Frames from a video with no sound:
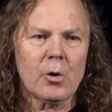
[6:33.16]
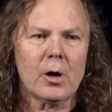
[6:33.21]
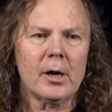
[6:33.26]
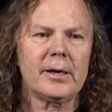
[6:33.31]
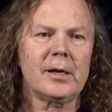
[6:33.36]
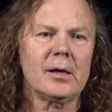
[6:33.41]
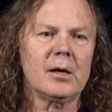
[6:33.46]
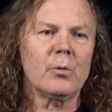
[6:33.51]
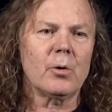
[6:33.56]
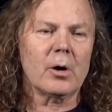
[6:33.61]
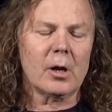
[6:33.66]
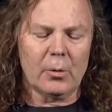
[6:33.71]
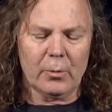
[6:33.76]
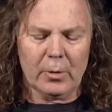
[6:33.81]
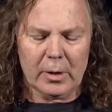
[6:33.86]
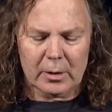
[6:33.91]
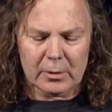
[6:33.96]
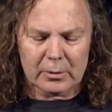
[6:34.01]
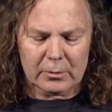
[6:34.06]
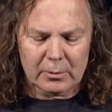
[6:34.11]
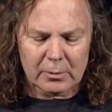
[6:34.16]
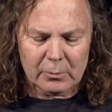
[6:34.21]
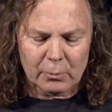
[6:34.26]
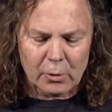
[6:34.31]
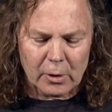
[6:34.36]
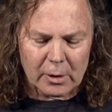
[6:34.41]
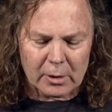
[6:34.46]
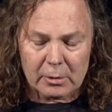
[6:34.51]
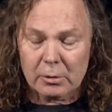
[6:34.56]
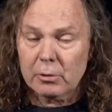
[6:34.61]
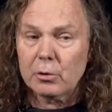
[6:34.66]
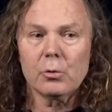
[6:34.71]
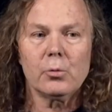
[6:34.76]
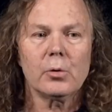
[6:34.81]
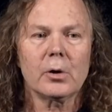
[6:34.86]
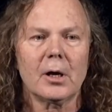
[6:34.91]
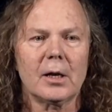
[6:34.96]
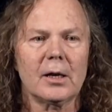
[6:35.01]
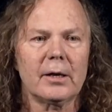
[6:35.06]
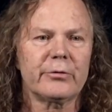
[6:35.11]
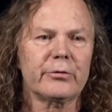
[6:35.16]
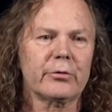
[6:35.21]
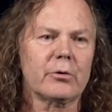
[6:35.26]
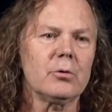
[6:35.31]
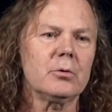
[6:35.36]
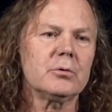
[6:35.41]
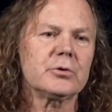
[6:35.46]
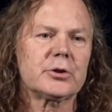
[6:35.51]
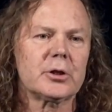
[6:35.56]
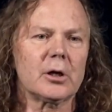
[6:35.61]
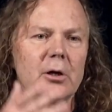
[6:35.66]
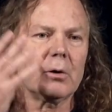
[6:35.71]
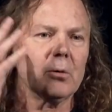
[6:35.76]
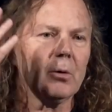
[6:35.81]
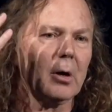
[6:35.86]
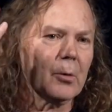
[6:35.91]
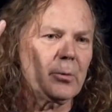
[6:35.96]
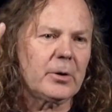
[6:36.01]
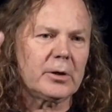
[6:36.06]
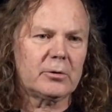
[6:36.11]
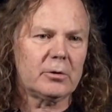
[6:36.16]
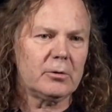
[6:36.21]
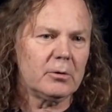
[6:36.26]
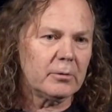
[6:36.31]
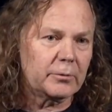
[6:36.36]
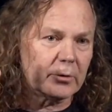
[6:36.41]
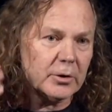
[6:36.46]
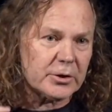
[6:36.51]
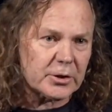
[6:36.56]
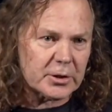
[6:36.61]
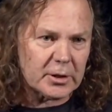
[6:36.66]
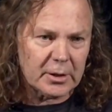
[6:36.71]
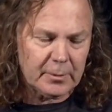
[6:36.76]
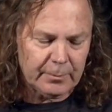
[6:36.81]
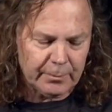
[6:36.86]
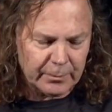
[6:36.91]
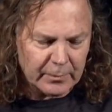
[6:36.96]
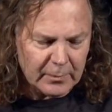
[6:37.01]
idea what I wanted to do when I left school, so I went to university.